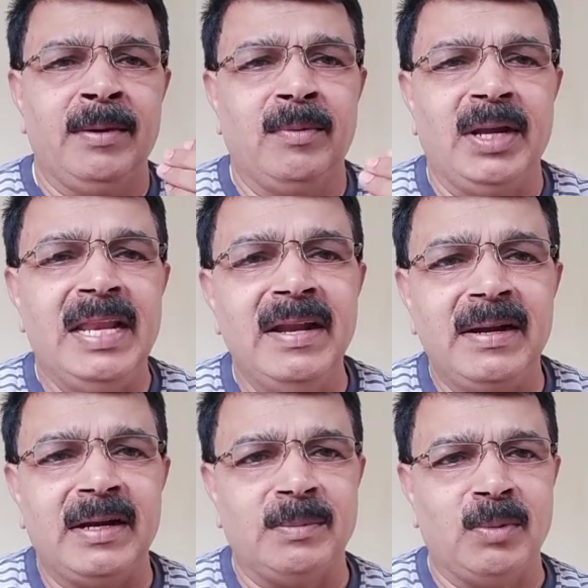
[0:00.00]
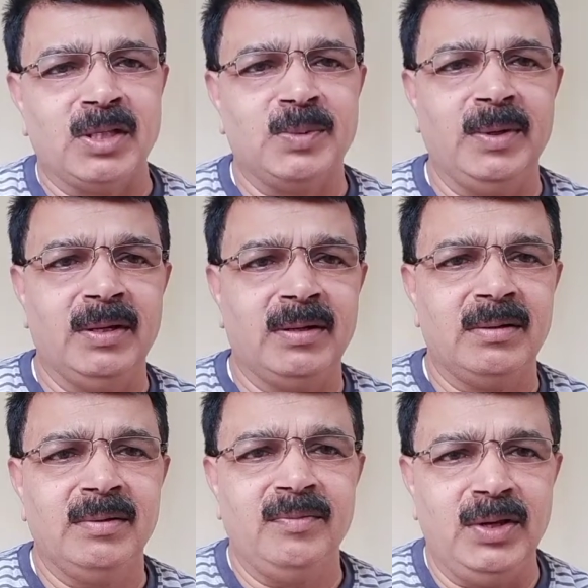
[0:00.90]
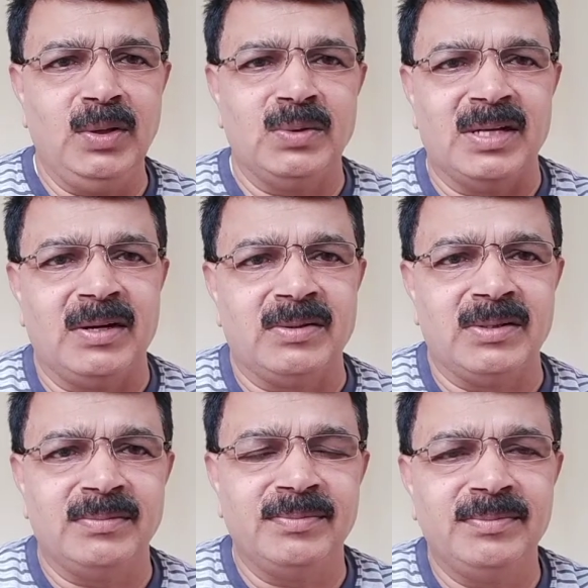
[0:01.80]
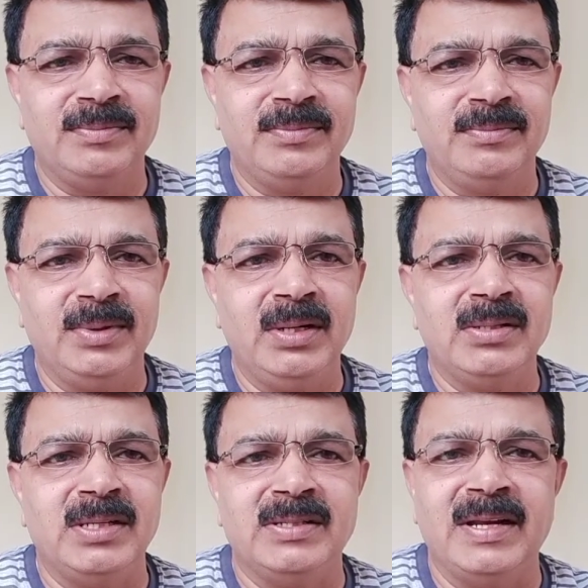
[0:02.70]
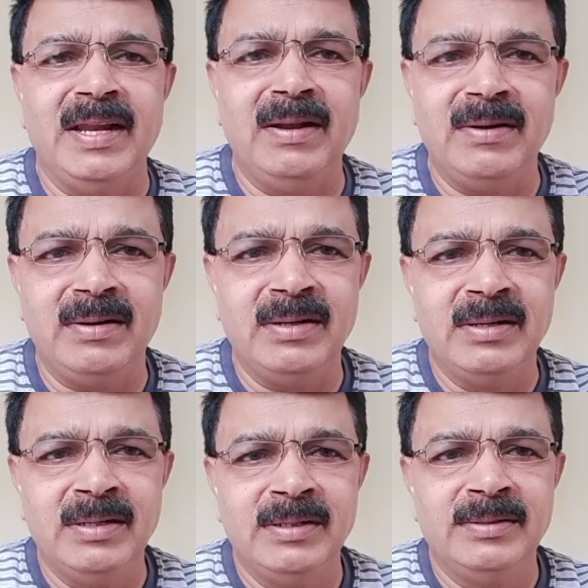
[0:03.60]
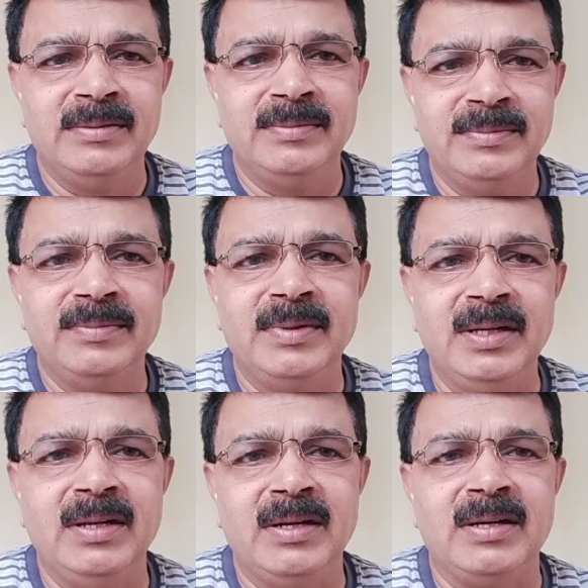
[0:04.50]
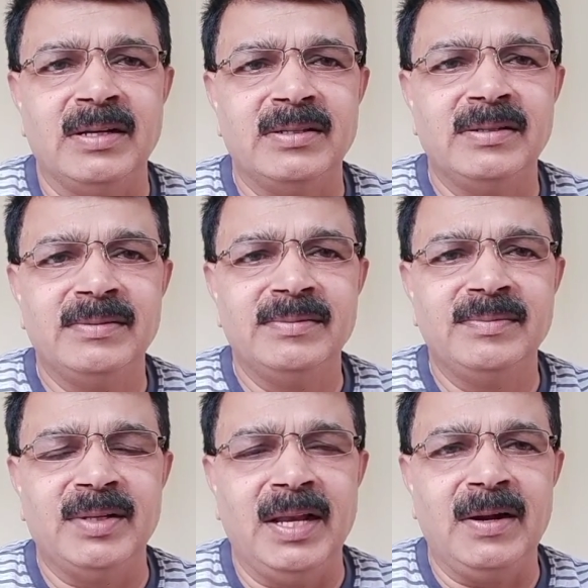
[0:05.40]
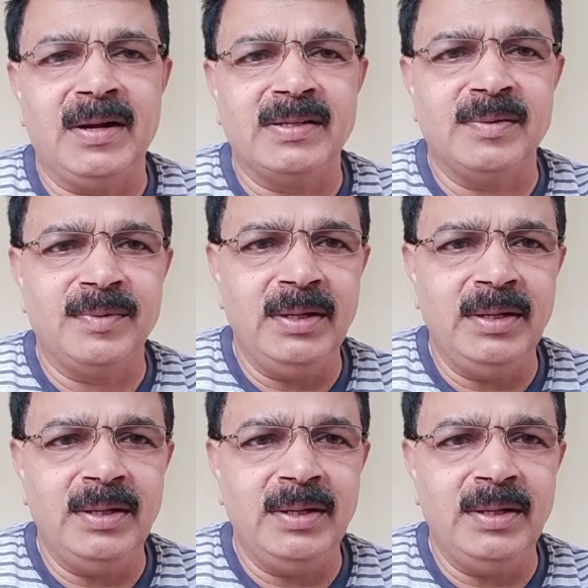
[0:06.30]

inert atmosphere, we use nitrogen because it's an inert inertness, the inertness of the